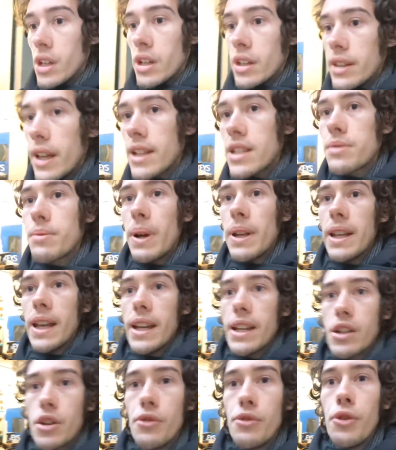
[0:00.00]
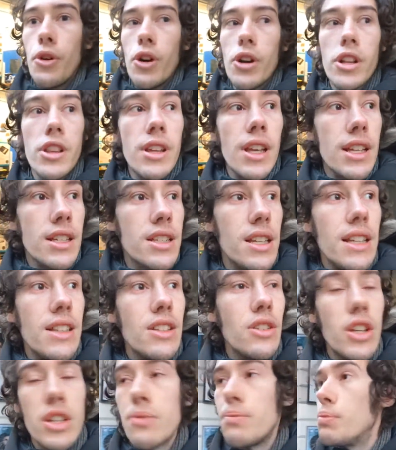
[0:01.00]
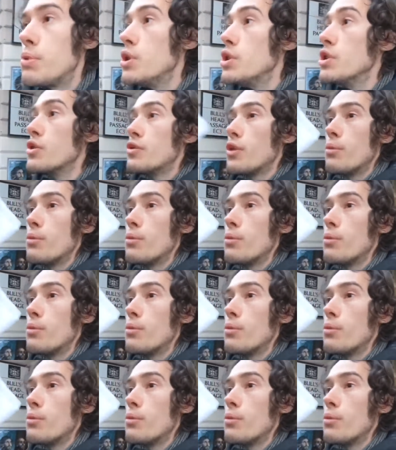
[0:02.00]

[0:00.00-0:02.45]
that's when they converted this into this beautiful